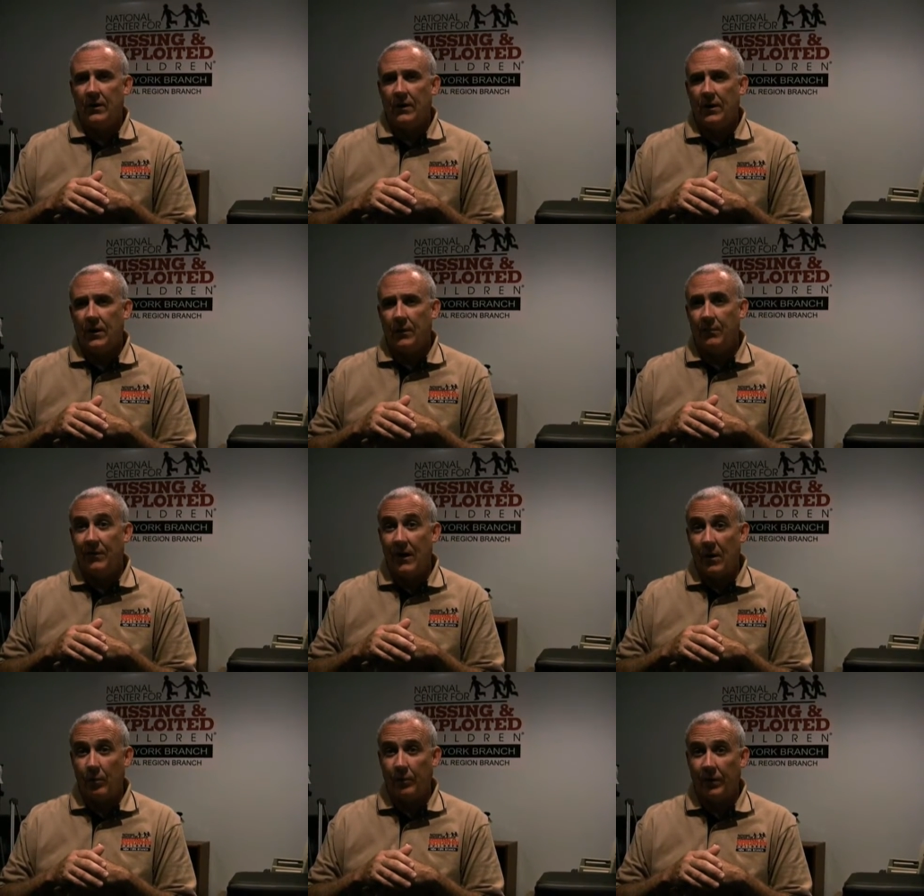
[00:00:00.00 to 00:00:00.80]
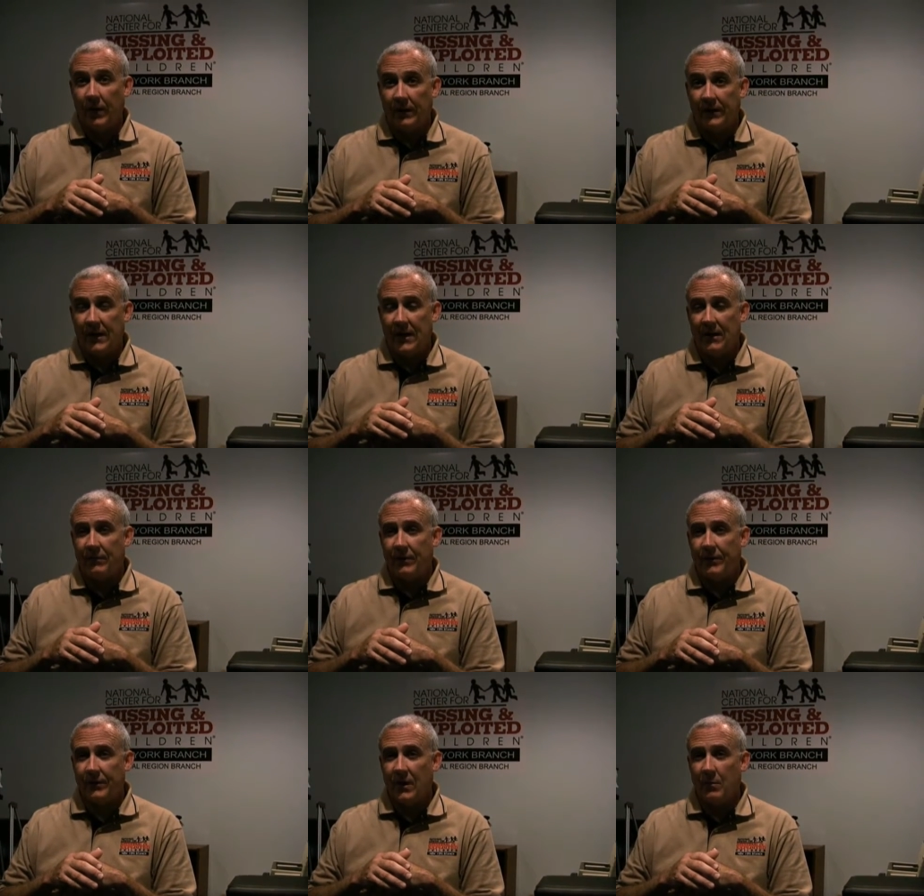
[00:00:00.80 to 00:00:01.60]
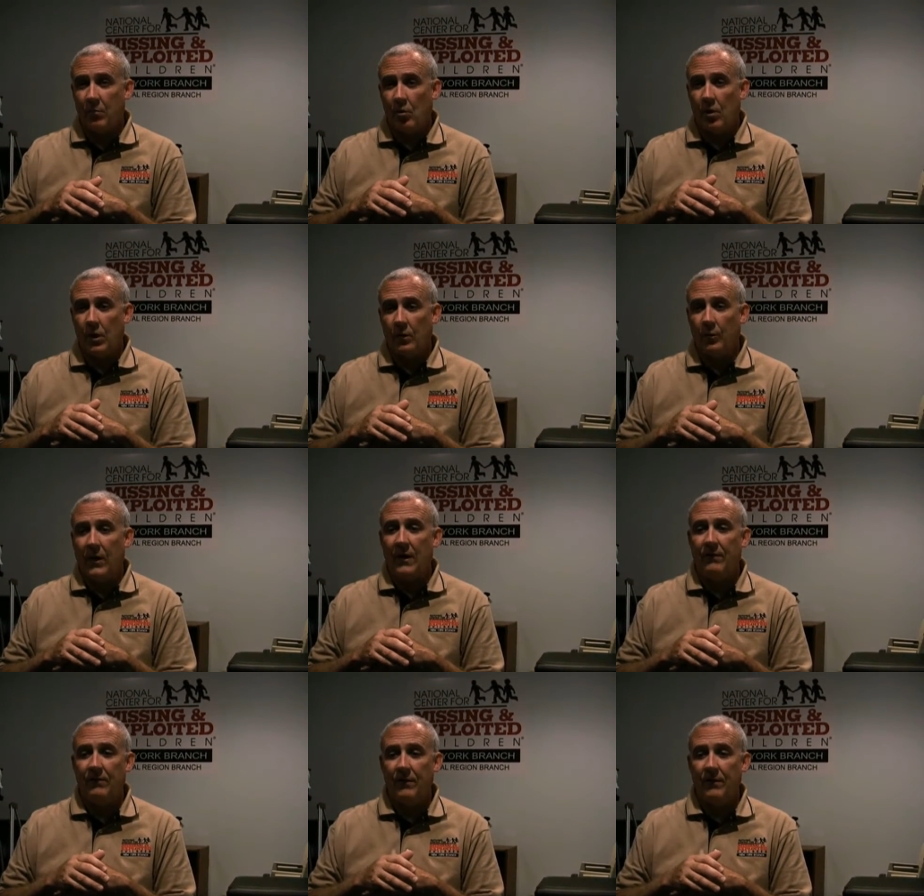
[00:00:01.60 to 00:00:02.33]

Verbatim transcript: um, that would like to have us on board. We have